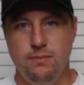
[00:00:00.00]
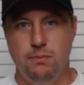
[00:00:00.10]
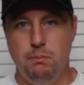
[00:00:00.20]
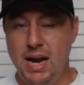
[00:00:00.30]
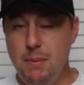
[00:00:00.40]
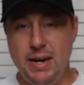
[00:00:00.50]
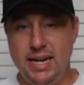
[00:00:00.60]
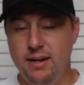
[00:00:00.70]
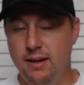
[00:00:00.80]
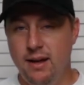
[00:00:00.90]

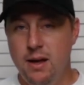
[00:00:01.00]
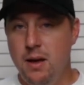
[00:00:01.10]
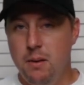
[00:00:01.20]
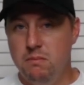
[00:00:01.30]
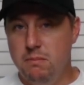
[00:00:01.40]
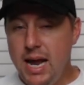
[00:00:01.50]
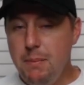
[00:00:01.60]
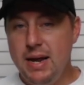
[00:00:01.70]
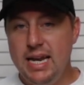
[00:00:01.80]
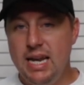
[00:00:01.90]
Maybe
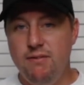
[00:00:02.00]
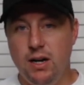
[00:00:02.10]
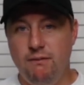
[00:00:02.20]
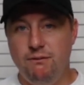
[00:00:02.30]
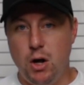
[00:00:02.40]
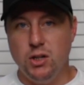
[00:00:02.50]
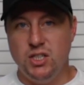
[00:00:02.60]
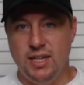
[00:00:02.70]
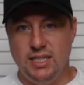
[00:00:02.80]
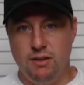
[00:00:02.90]
even a false
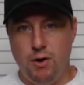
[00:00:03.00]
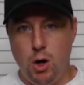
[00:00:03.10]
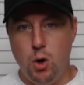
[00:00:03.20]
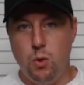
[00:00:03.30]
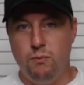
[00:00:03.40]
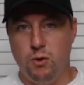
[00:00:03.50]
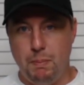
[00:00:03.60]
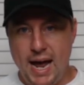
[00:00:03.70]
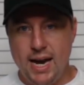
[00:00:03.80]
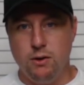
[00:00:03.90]
sense of hope for
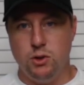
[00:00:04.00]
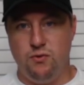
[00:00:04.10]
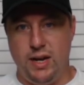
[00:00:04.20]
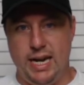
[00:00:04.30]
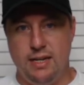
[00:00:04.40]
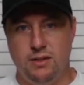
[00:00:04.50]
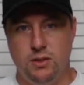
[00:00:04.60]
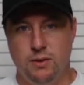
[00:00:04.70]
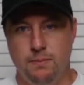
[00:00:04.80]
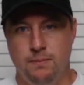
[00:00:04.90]
Packers
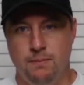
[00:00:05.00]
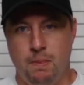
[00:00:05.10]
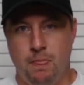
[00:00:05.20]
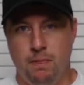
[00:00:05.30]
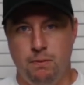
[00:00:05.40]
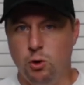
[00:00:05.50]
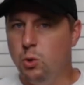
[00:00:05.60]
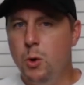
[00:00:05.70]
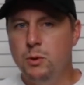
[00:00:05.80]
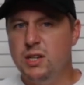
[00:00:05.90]
fans. The
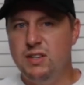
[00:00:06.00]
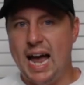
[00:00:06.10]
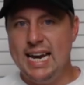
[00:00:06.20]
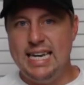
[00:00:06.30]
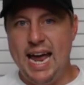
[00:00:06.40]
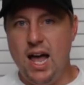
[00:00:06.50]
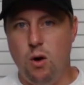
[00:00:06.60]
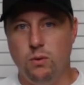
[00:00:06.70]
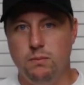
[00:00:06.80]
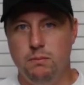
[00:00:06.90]
rumors have died
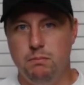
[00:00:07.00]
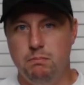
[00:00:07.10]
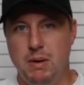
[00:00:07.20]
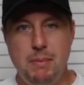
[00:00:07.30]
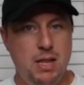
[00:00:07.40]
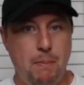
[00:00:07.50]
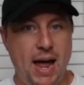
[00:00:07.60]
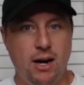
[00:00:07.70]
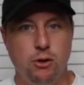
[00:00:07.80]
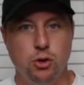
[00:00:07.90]
down. Maybe the
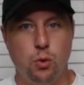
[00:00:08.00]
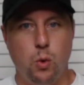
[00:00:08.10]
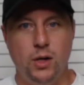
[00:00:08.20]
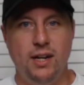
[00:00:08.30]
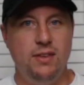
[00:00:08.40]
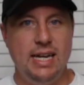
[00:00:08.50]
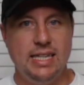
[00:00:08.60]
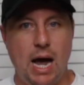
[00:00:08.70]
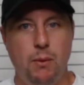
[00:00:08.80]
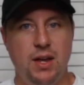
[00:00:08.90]
Packers are working things
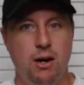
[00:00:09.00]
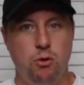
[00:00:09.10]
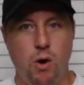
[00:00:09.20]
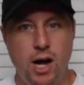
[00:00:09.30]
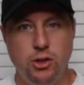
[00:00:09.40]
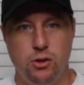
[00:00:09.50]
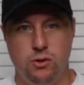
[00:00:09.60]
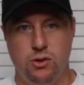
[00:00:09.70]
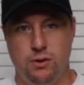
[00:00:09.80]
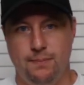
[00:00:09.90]
out with Aaron
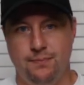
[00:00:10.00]
Rodgers.